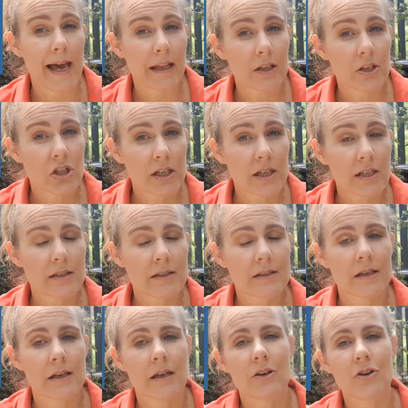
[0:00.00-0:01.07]
allergies,
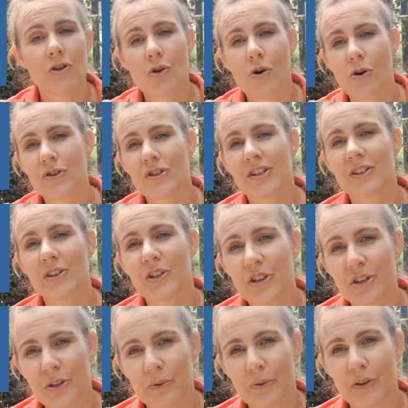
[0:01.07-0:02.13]
not to
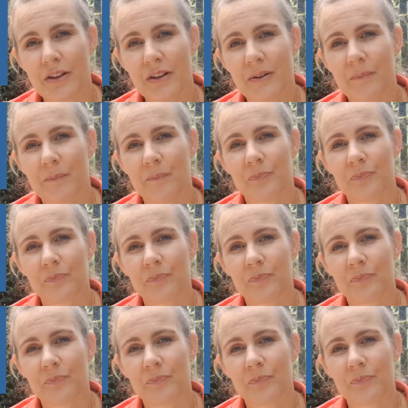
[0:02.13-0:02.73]
cure them.